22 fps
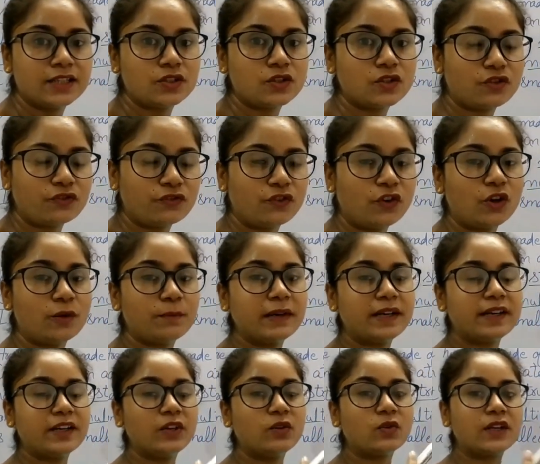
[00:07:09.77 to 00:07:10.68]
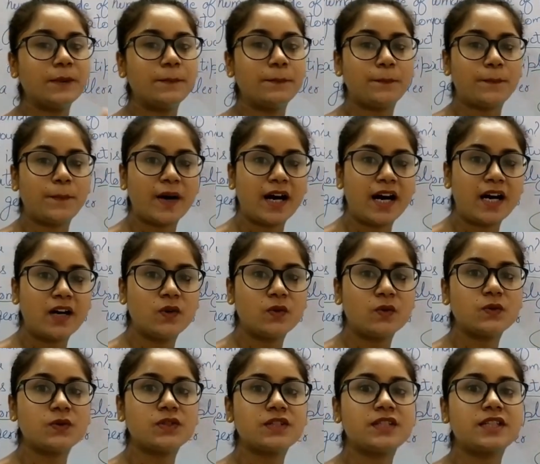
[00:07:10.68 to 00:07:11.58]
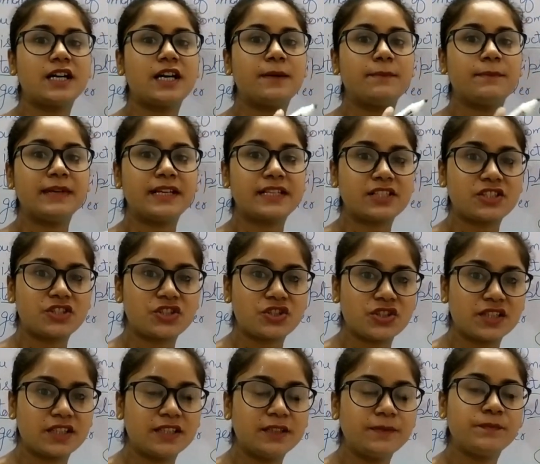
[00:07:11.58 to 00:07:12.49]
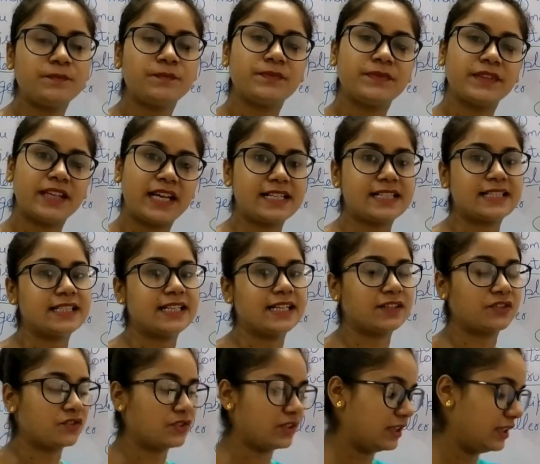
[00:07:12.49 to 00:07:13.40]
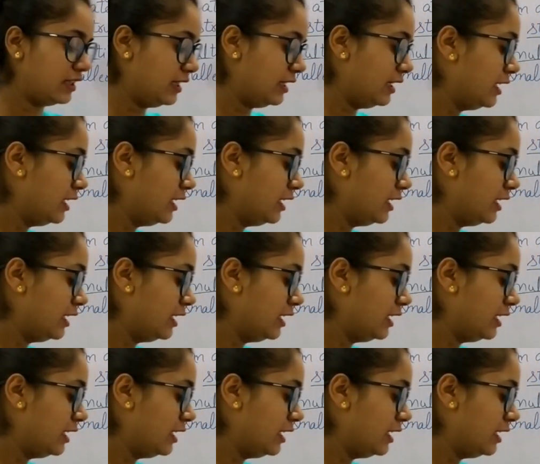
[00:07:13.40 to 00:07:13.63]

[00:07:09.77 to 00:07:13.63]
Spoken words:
to form a new compound, a mixture, etc.